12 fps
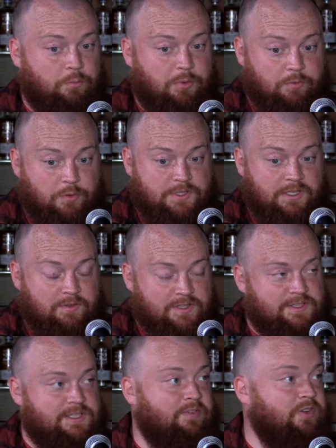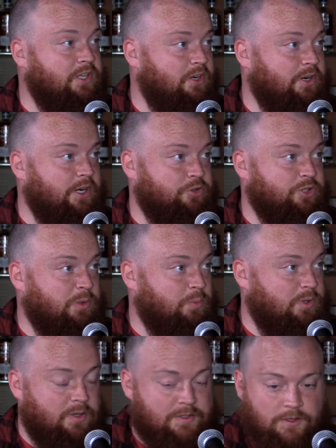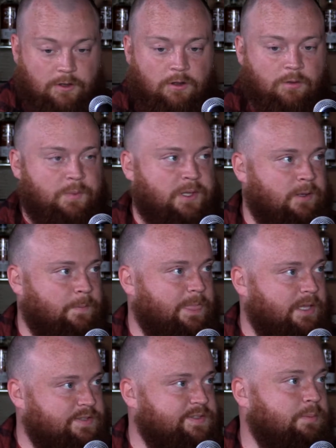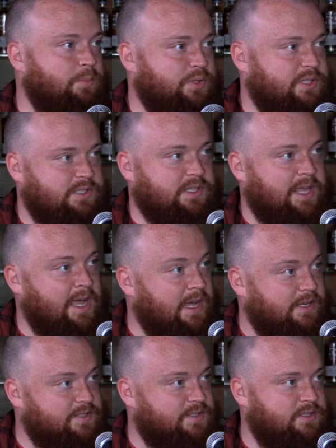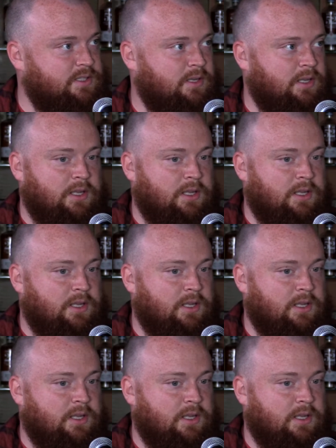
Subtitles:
We've received 7-year air-dried wood. That's all being assembled into casks.